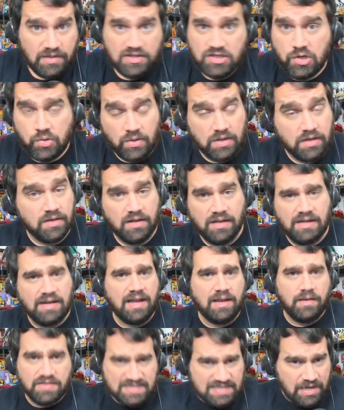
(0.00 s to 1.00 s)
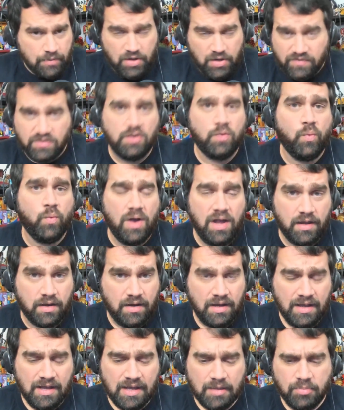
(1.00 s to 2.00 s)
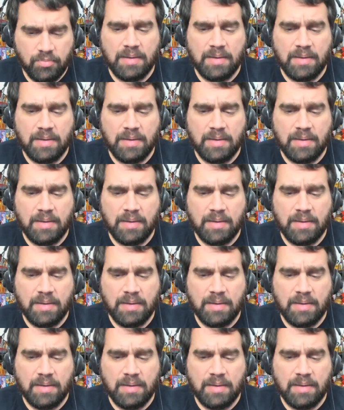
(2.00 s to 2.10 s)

then do it. Like, say whatever you want.